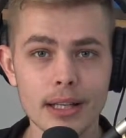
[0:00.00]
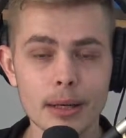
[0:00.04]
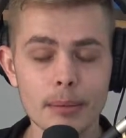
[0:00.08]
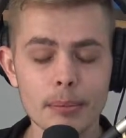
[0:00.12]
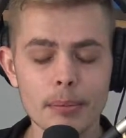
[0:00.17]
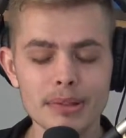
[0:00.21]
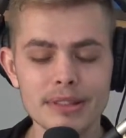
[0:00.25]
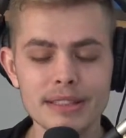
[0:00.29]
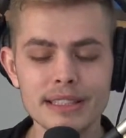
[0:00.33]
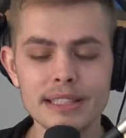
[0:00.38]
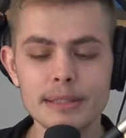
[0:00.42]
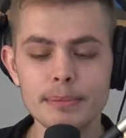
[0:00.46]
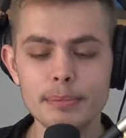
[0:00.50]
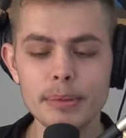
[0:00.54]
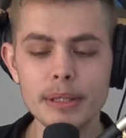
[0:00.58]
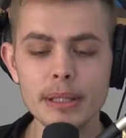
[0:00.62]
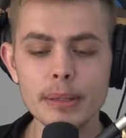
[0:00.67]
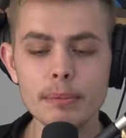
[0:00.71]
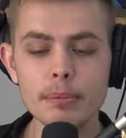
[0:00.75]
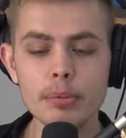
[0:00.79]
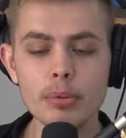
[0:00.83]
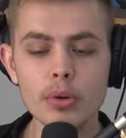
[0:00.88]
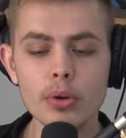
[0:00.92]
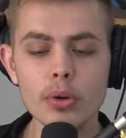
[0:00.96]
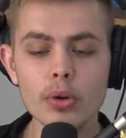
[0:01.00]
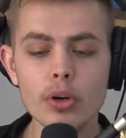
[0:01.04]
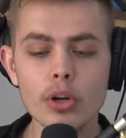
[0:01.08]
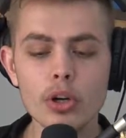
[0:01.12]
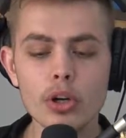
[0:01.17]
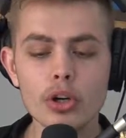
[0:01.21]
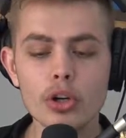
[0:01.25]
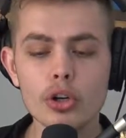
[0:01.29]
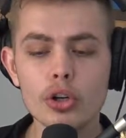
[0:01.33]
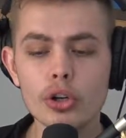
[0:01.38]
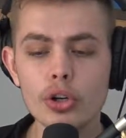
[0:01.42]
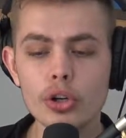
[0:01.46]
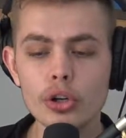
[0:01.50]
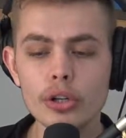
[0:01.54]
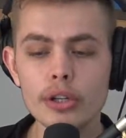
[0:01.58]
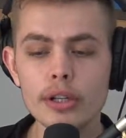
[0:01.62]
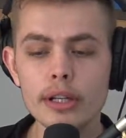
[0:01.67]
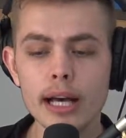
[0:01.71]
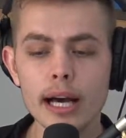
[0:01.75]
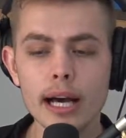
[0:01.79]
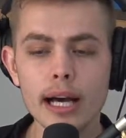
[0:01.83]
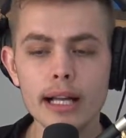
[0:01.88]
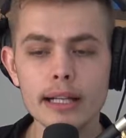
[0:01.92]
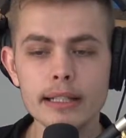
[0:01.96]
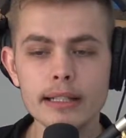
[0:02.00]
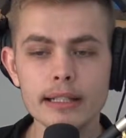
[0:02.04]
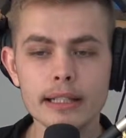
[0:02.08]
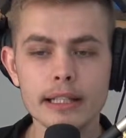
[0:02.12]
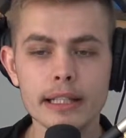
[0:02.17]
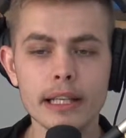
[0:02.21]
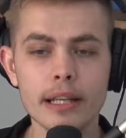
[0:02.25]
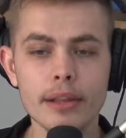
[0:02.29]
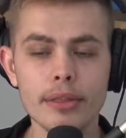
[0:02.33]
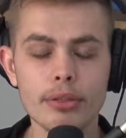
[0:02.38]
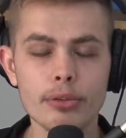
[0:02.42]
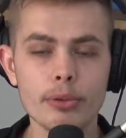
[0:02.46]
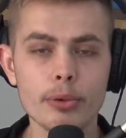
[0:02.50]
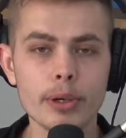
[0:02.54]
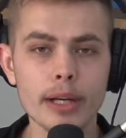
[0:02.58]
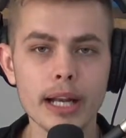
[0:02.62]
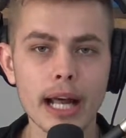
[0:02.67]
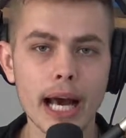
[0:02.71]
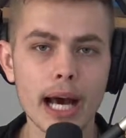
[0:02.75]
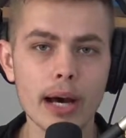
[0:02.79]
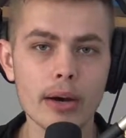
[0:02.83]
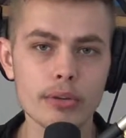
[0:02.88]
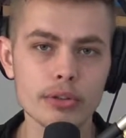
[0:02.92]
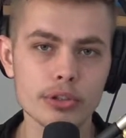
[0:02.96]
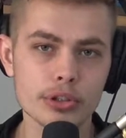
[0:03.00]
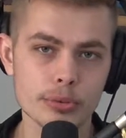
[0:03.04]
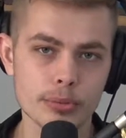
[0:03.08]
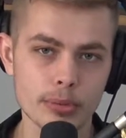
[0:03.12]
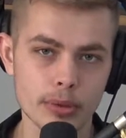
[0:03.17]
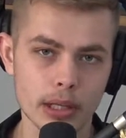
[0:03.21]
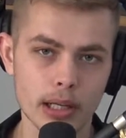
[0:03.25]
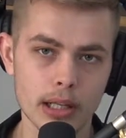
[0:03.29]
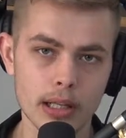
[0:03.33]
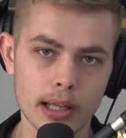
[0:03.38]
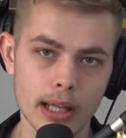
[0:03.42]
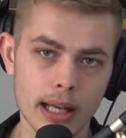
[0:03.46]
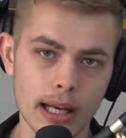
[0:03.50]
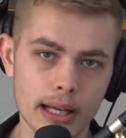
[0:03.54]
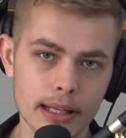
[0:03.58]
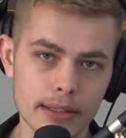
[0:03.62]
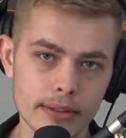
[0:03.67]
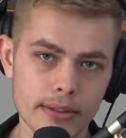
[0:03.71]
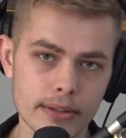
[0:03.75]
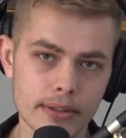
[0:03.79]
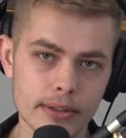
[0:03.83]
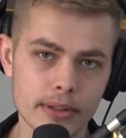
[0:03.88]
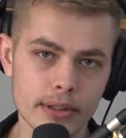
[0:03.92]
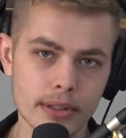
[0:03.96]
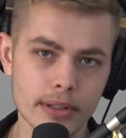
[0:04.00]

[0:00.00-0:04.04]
but these people could not get through an algebra class